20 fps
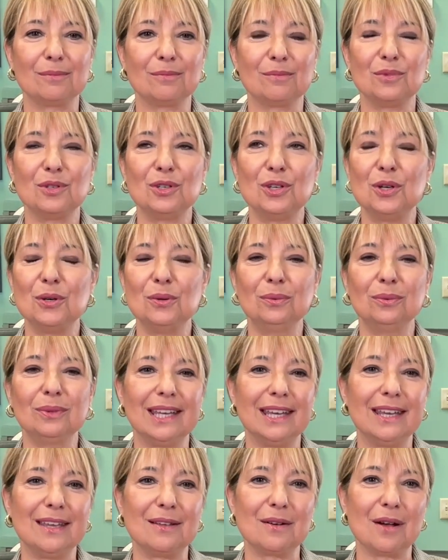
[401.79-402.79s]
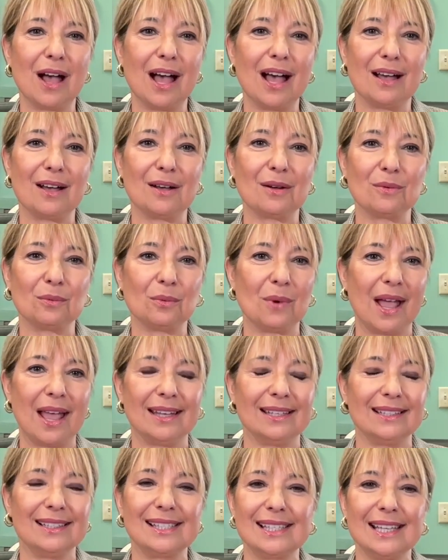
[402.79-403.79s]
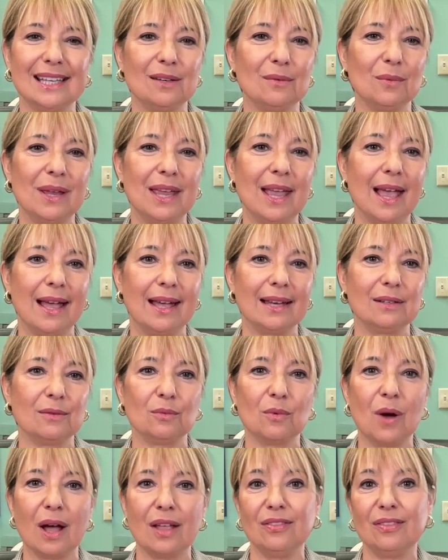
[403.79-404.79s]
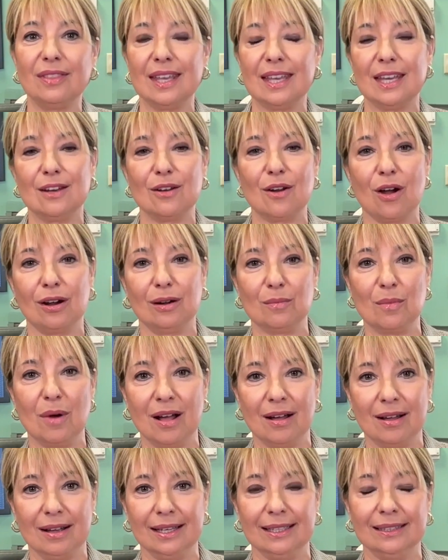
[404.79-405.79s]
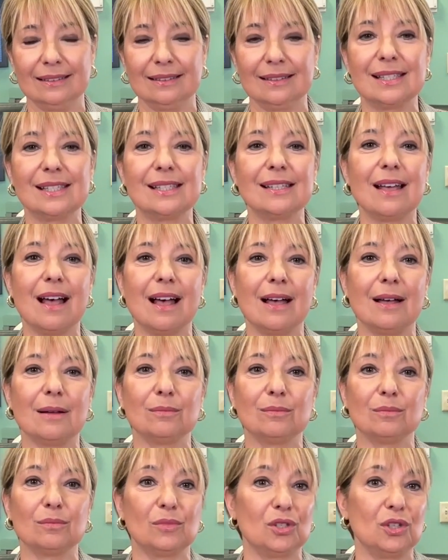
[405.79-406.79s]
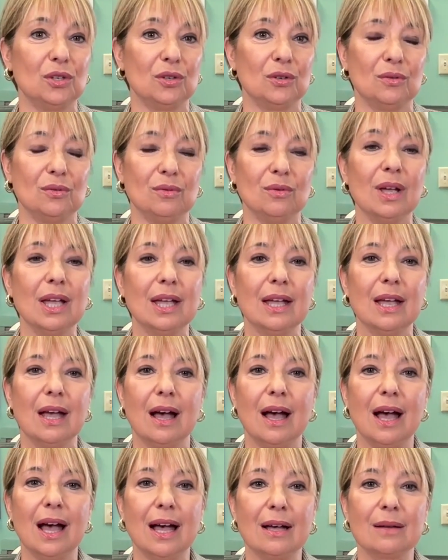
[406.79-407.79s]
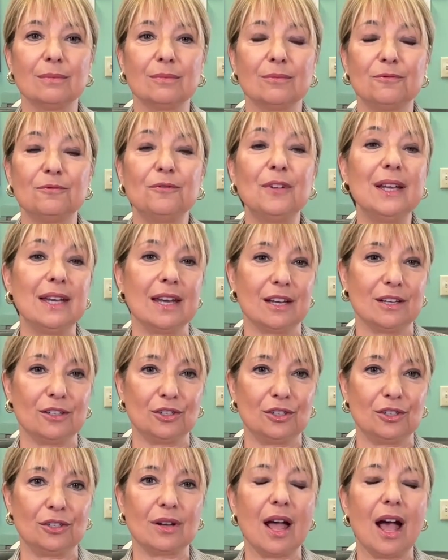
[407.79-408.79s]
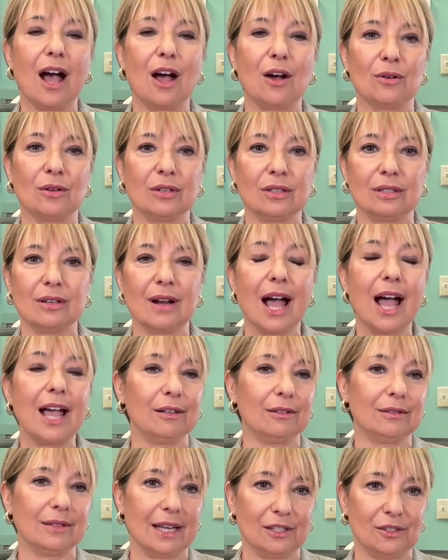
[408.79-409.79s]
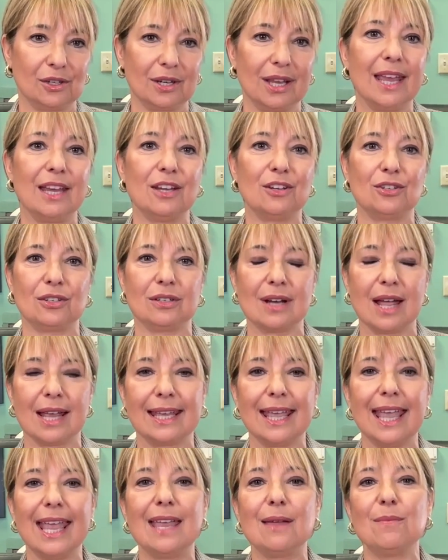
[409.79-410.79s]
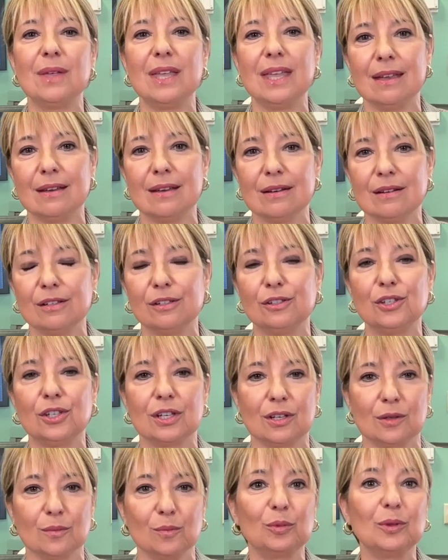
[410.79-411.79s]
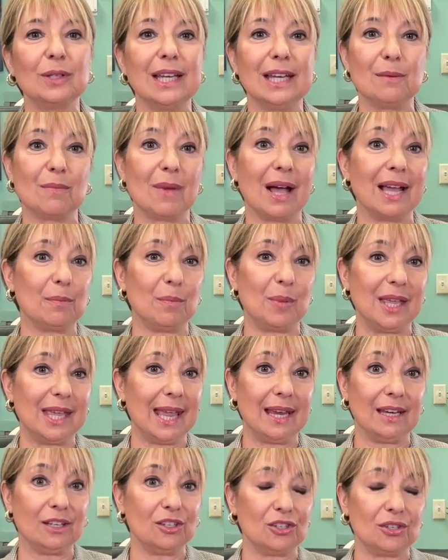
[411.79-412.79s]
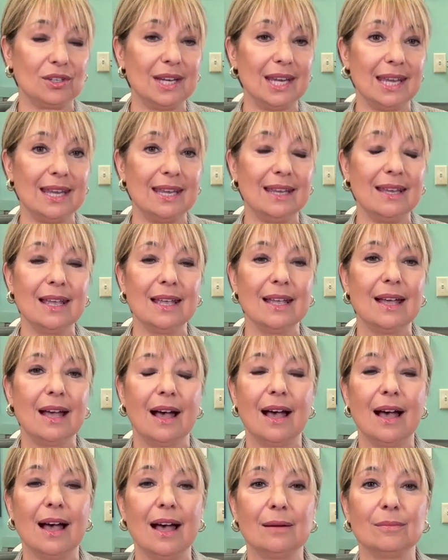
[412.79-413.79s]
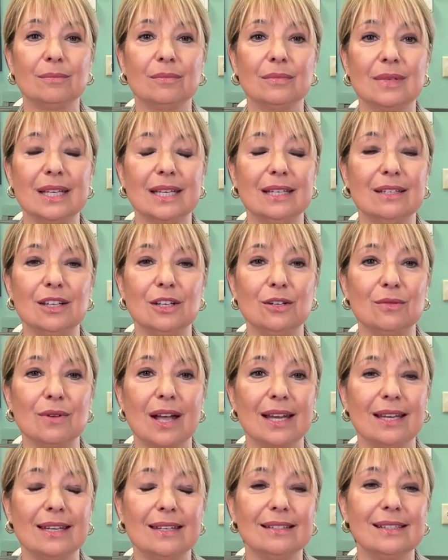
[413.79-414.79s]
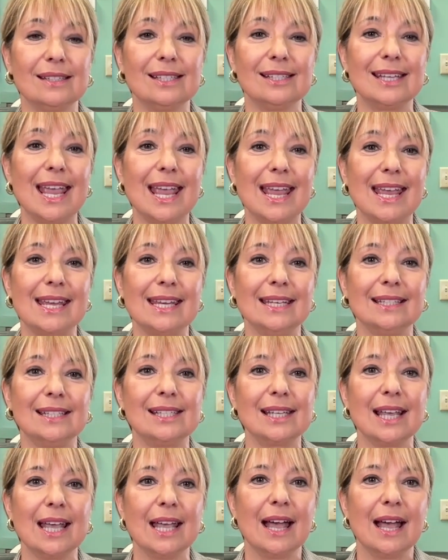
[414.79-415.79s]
newly weds, and we had one thing in our minds, to finish our higher education. I came here to complete my Ph.D. In the United States.